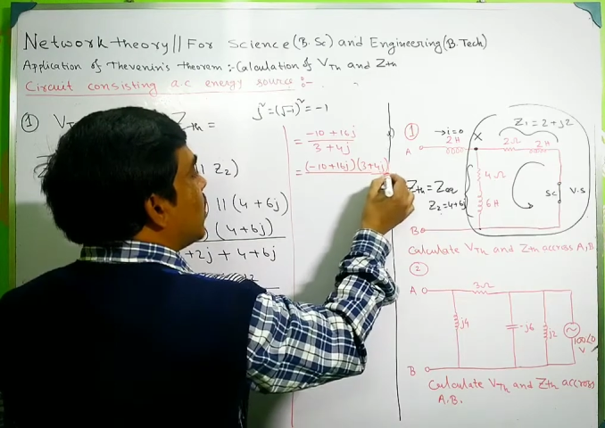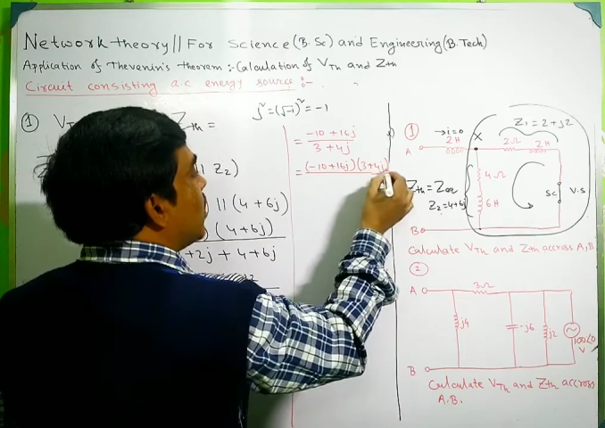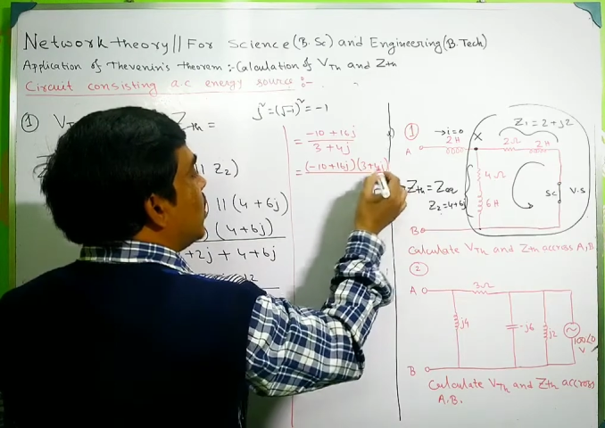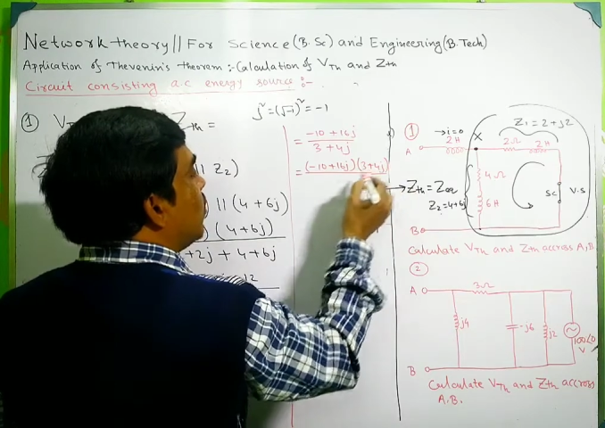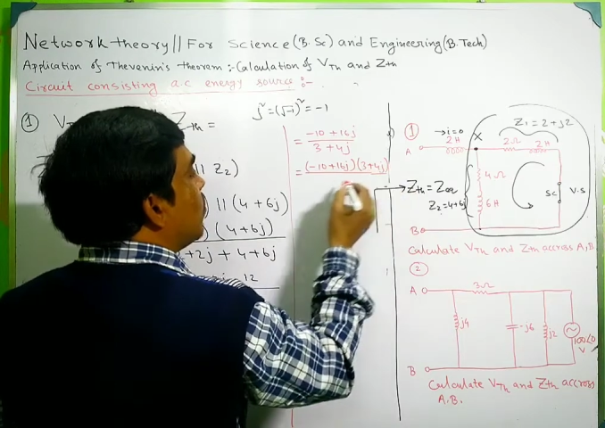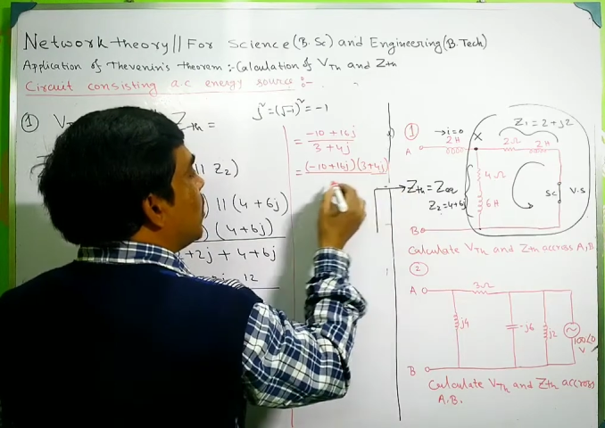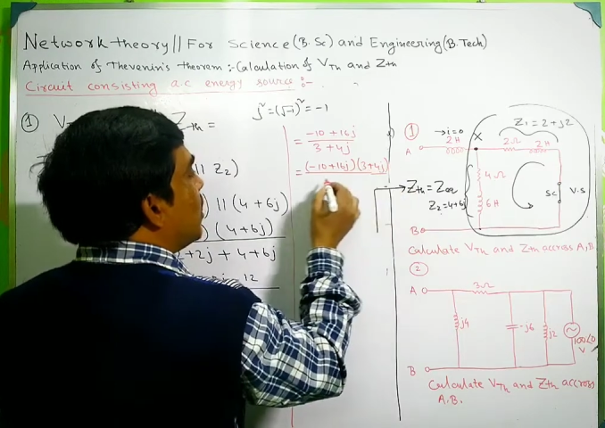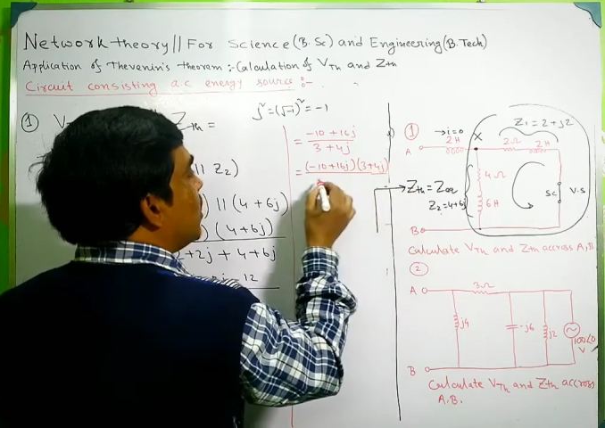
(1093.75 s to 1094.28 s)

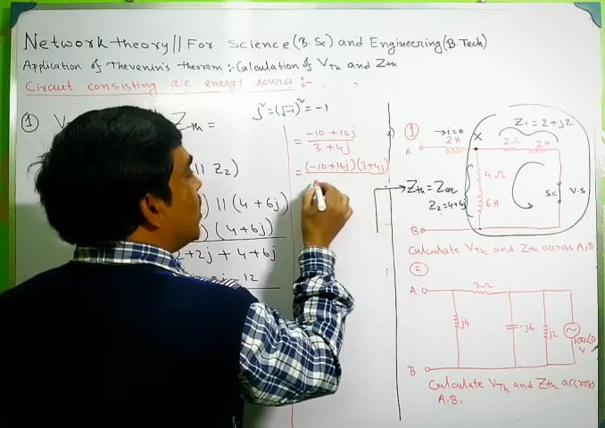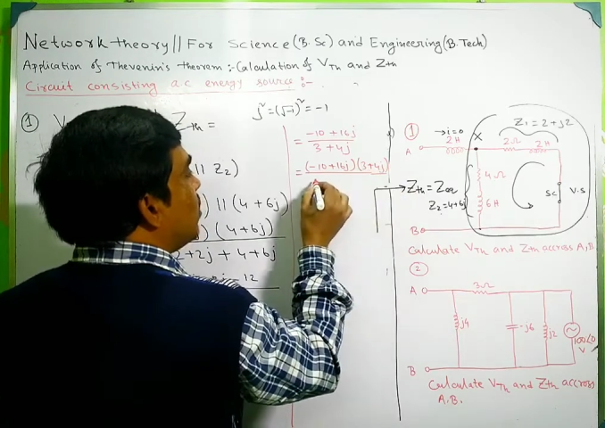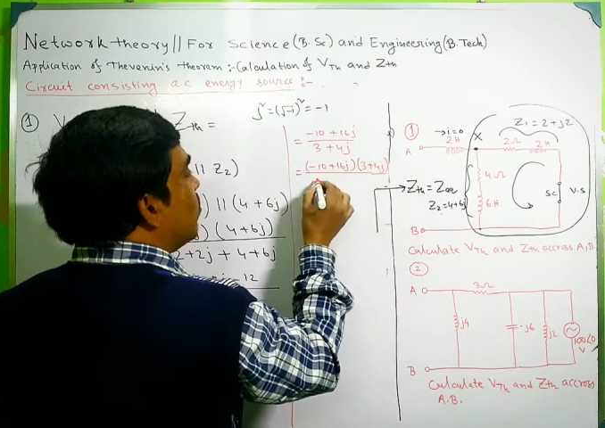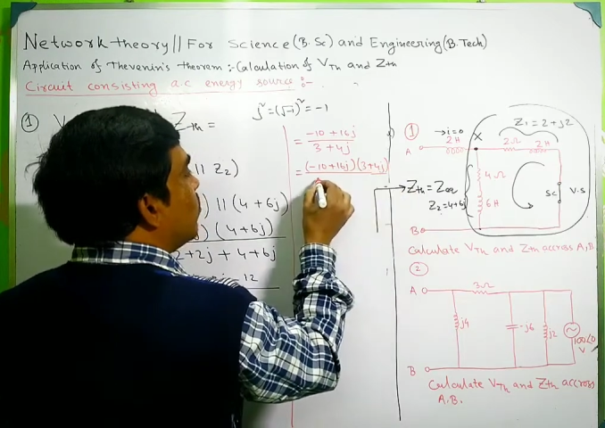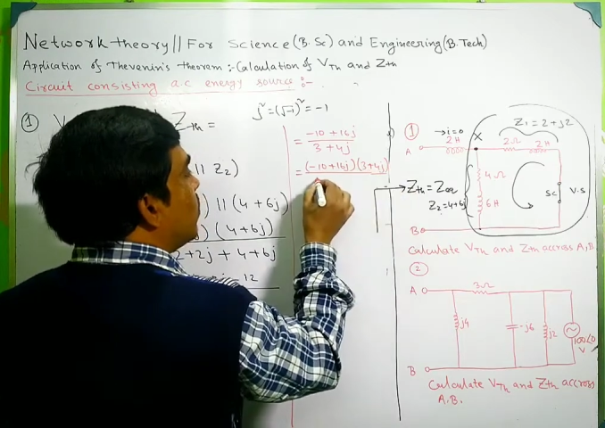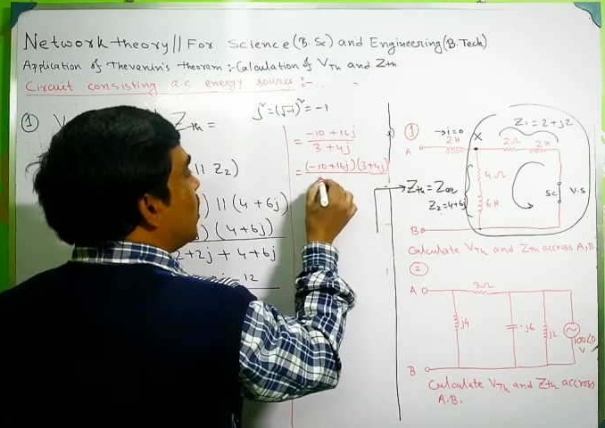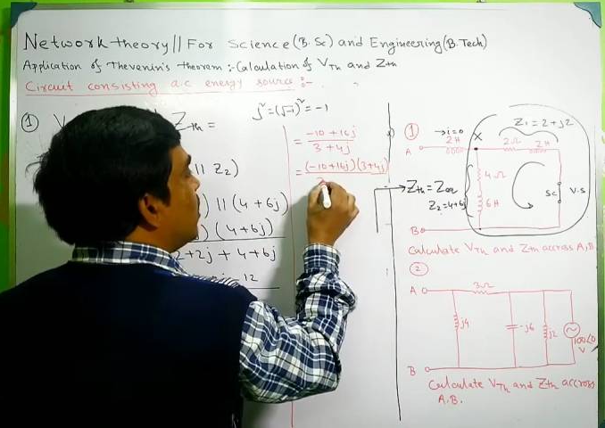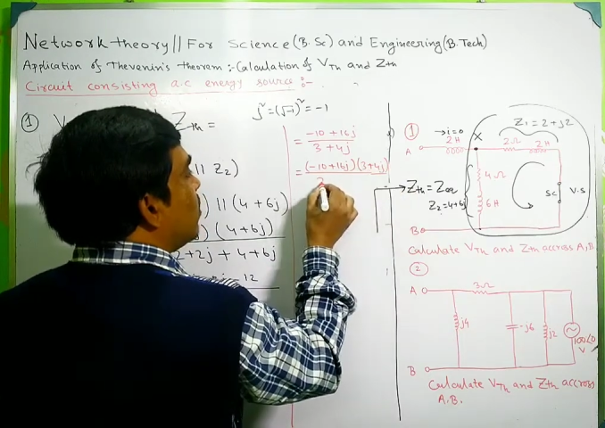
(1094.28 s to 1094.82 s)
divided
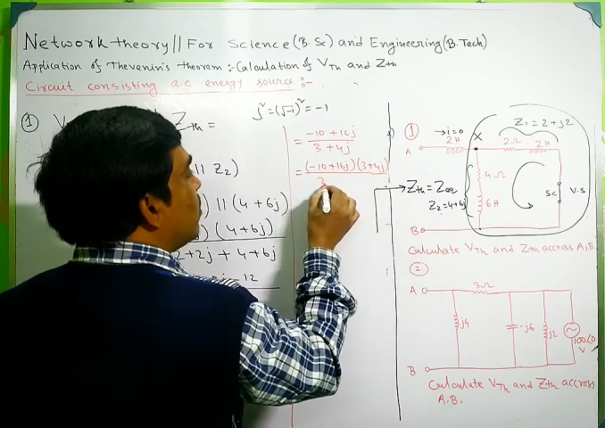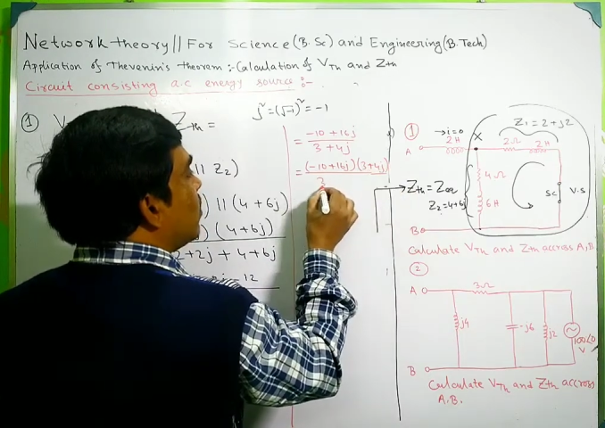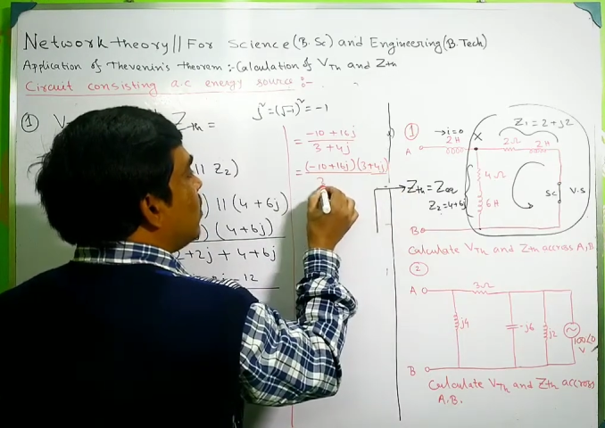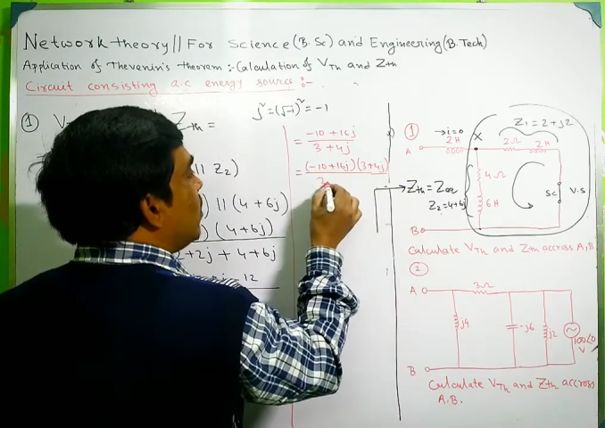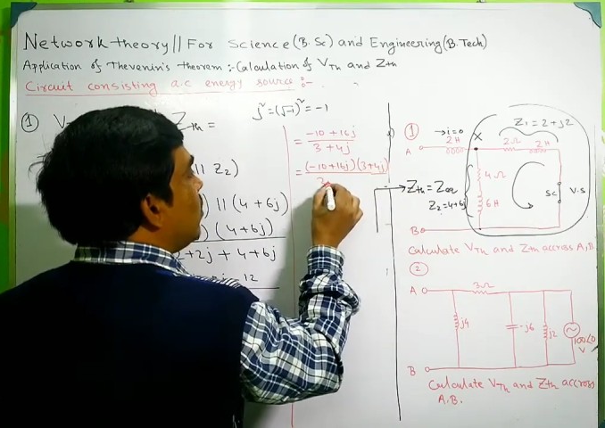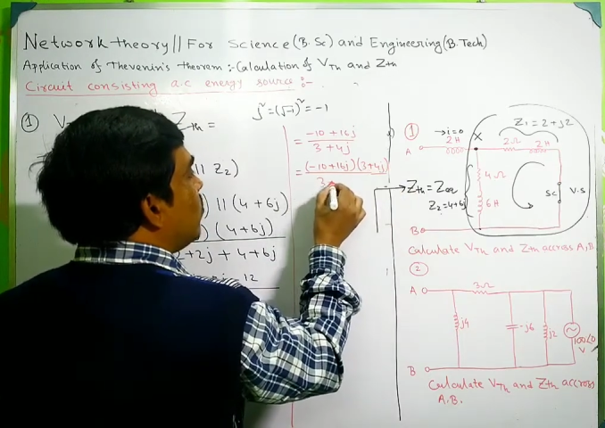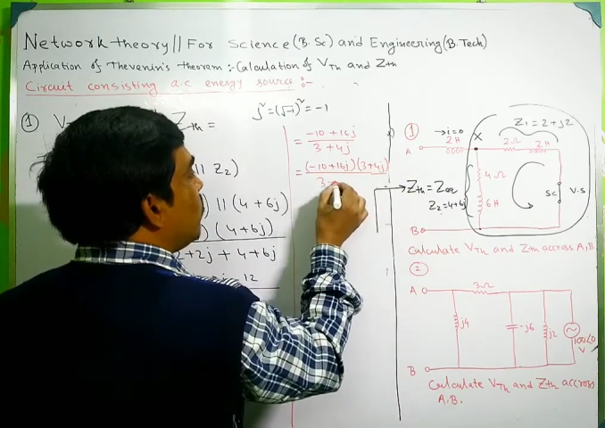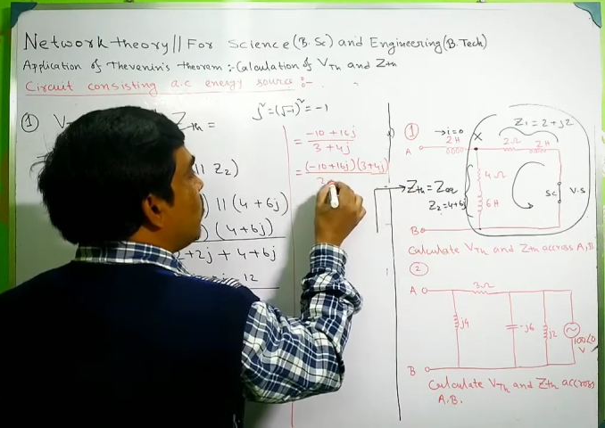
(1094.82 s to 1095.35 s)
by 3